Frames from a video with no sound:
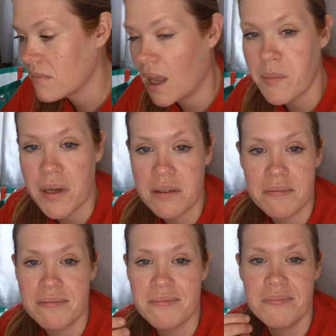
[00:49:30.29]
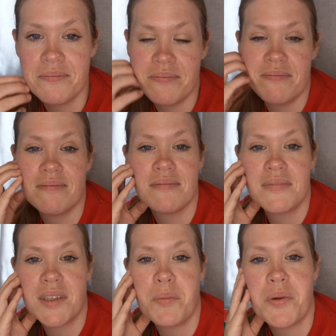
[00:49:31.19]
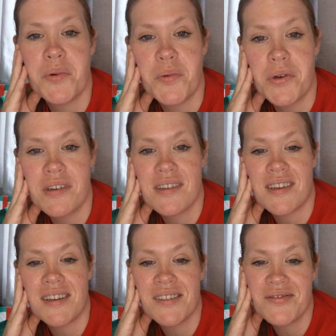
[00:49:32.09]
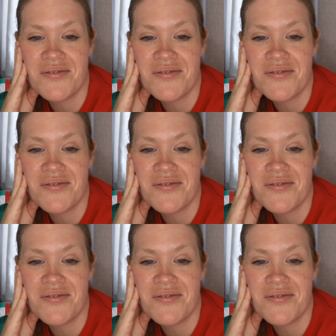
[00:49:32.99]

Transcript: I mean, some people watch, so.